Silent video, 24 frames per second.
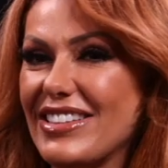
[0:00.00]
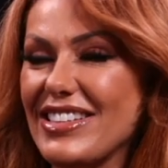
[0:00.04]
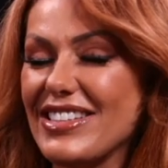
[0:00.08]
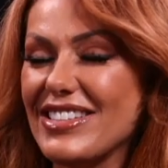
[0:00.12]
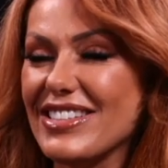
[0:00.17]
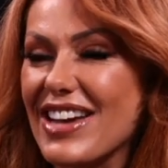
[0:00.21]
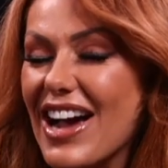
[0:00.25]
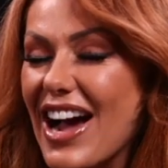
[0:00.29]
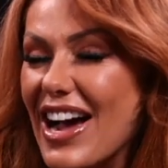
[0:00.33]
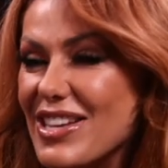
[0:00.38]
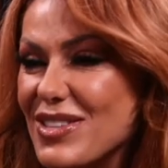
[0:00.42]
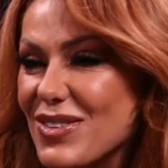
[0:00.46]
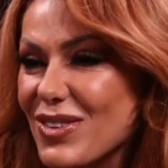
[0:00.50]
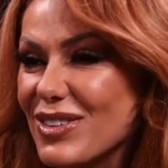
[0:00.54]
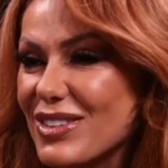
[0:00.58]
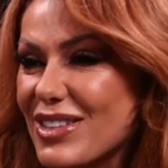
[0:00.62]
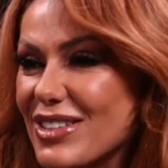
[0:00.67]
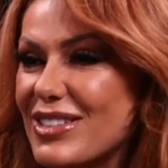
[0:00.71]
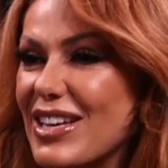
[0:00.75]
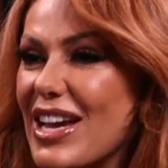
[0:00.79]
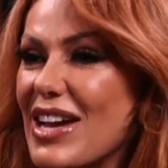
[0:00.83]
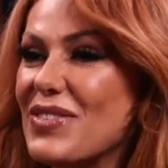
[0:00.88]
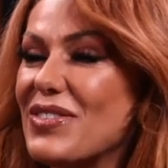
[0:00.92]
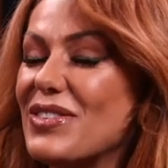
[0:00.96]
these guys were at
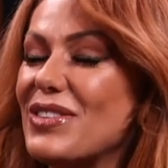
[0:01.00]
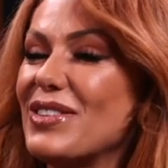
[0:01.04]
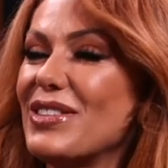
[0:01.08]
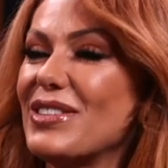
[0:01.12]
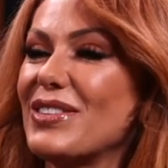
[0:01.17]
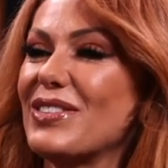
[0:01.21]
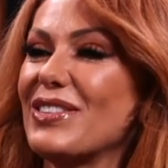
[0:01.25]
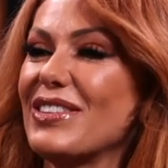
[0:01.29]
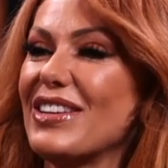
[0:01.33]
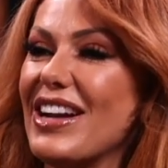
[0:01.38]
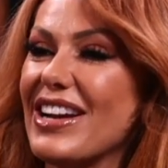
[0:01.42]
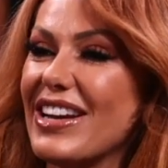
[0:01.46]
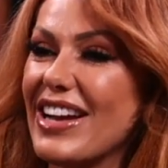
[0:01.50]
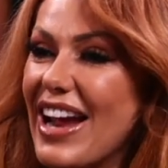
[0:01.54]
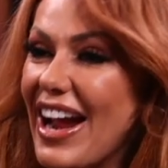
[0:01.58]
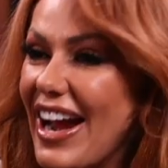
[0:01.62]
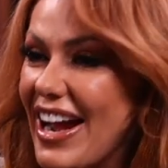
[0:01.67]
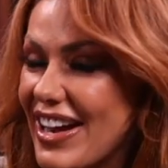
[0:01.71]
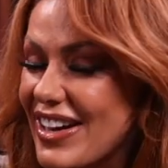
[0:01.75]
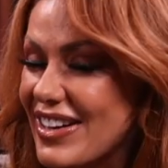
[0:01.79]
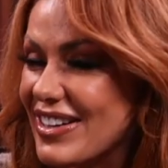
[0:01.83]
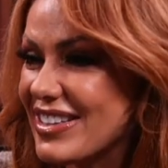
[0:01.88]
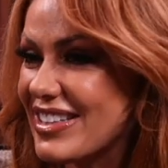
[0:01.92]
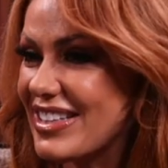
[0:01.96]
the table, and they were like,
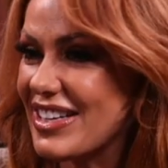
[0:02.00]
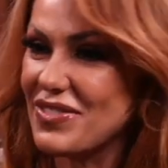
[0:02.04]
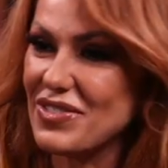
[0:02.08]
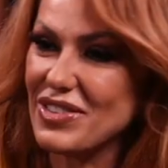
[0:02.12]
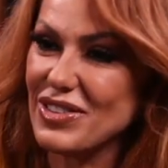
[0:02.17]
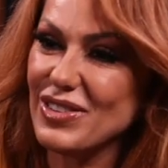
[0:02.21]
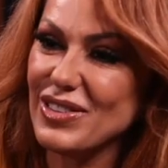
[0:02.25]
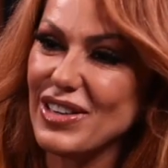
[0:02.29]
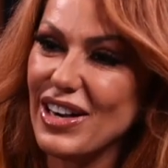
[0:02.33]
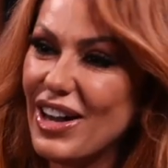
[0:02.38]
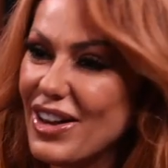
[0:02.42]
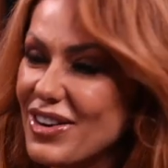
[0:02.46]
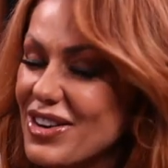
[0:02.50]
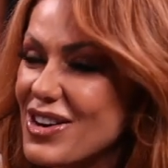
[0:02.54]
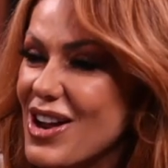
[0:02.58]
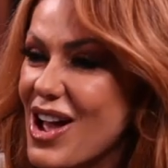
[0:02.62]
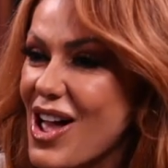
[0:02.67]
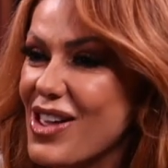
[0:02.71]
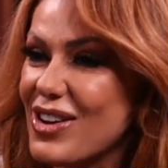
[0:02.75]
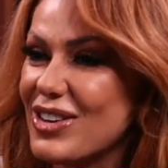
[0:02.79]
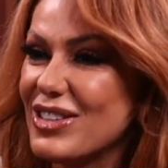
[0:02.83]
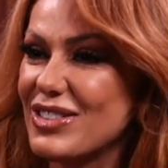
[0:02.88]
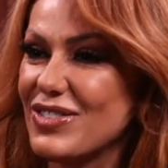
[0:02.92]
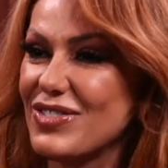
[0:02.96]
"Hey, I'll give you
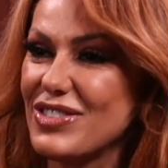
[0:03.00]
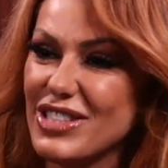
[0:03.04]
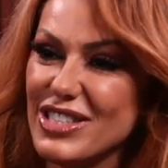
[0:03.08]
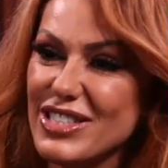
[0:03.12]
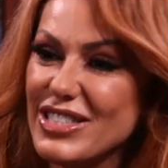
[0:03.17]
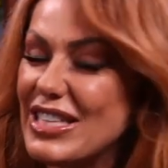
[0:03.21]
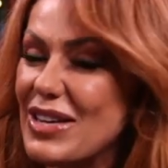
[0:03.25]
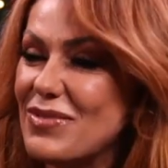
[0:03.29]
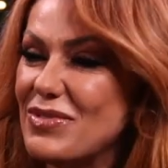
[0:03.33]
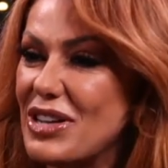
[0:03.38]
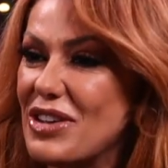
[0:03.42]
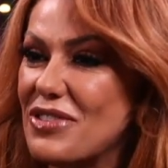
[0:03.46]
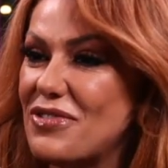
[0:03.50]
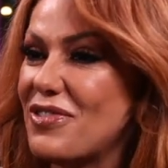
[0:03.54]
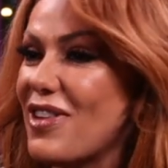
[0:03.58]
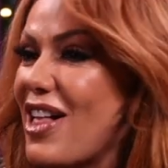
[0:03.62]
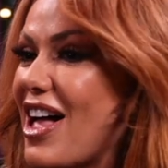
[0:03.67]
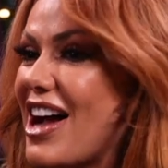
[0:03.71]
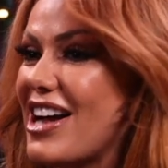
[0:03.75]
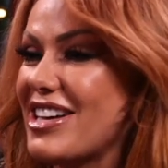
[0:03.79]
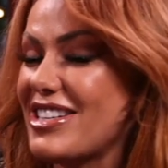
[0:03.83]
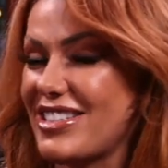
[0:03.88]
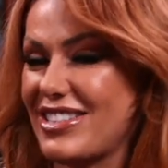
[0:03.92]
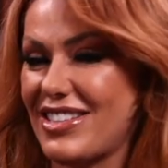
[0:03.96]
$100 if you just give me a
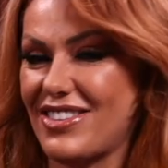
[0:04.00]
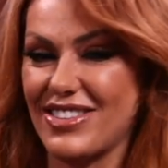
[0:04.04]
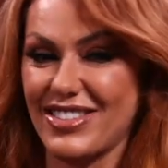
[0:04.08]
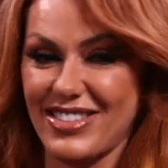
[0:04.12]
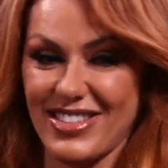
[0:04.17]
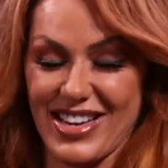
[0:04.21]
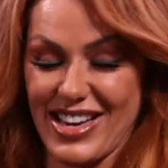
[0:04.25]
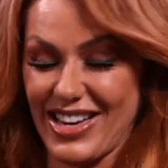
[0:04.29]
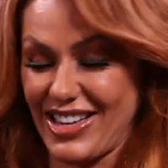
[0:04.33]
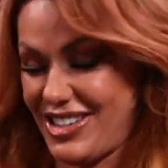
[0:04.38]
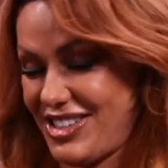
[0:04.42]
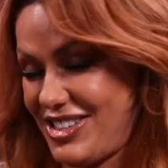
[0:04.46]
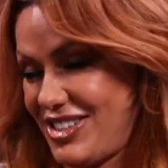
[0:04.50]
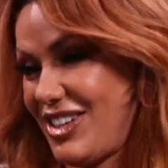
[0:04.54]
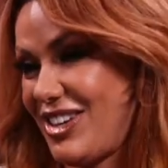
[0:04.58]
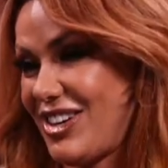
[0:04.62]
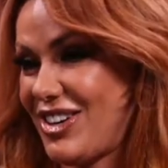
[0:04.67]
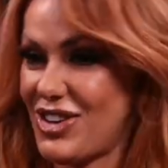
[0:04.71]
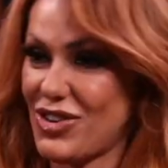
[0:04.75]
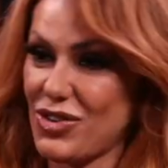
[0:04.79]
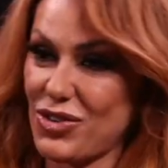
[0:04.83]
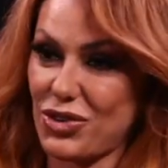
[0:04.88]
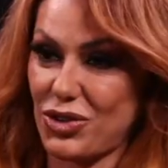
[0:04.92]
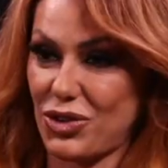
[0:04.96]
flash." And I was like,
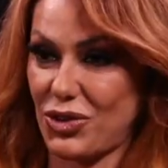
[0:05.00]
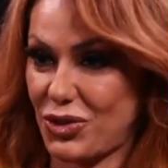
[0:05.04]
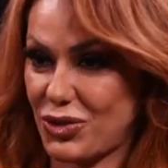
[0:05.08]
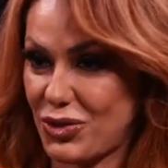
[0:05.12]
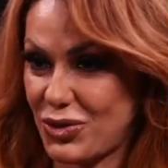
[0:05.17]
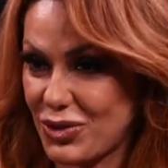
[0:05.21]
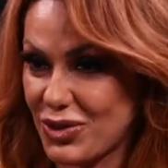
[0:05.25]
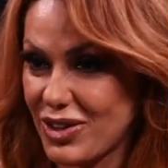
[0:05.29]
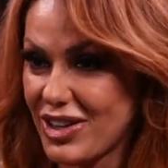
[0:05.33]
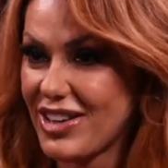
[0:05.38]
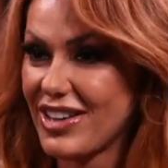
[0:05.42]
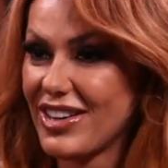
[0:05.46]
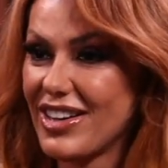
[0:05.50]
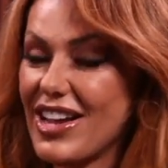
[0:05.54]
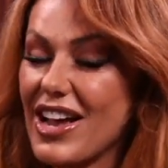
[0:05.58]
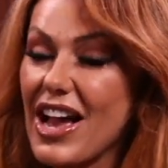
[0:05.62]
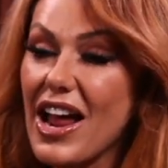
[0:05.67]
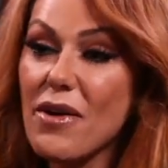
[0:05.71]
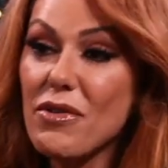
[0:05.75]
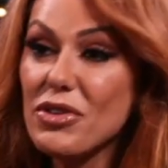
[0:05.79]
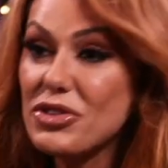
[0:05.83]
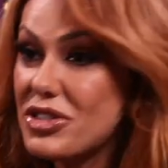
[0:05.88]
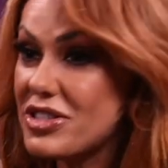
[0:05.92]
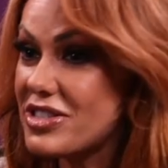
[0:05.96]
"Sure."
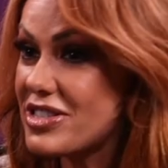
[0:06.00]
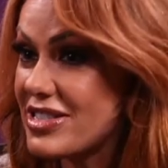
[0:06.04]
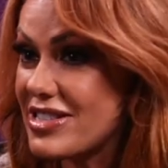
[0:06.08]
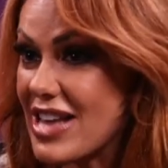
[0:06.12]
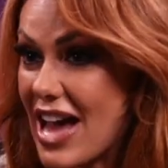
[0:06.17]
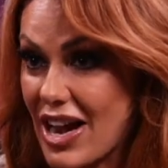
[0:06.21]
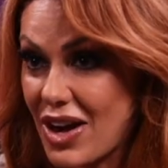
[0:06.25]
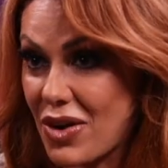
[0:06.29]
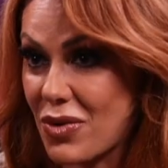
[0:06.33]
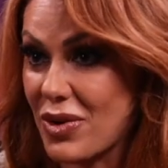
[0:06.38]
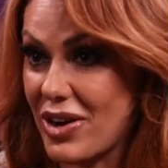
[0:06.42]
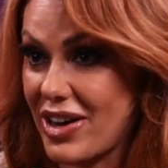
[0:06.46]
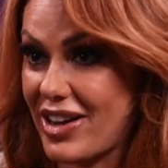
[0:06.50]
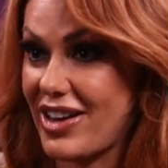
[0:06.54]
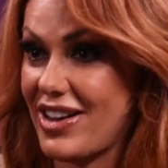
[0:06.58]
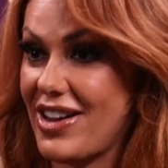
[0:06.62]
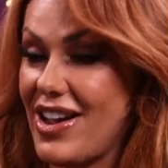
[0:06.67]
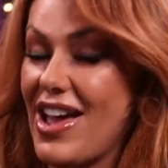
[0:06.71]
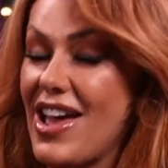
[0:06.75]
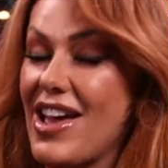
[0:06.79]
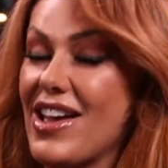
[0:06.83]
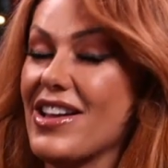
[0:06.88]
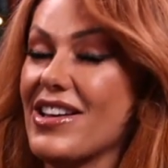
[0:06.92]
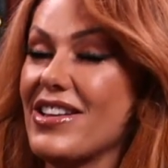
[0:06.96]
It was just that quick,
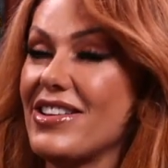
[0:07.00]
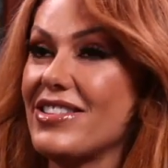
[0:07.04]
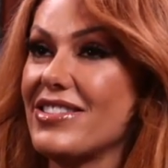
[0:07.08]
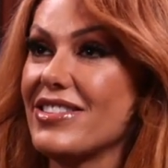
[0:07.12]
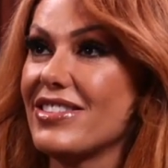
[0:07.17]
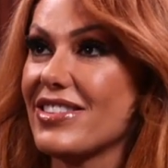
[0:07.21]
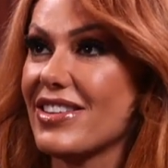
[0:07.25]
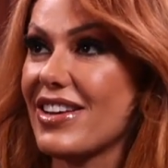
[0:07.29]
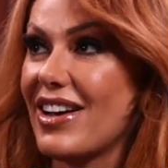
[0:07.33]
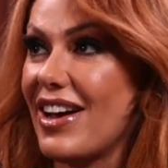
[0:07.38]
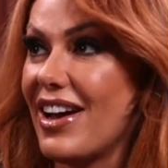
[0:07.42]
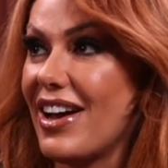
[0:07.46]
and